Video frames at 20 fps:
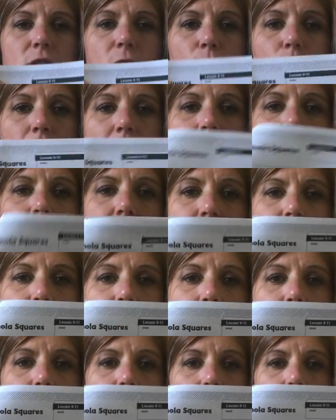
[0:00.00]
to practice
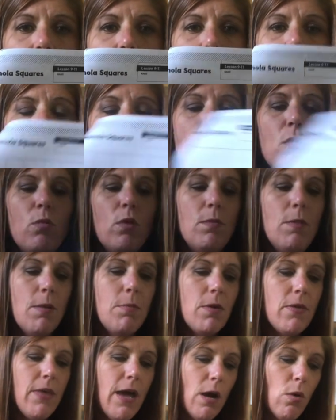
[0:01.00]
that.
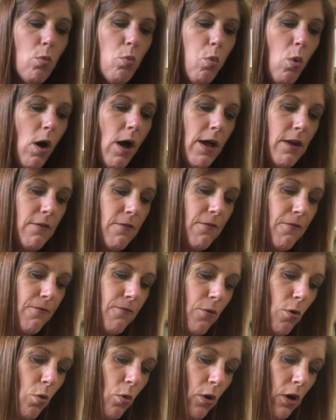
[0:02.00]
Remember that
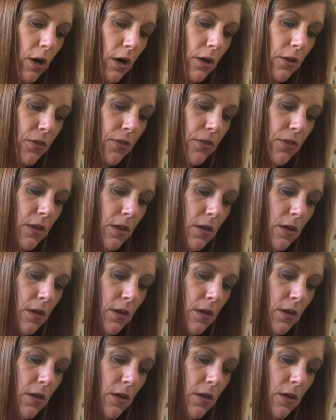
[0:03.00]
1/4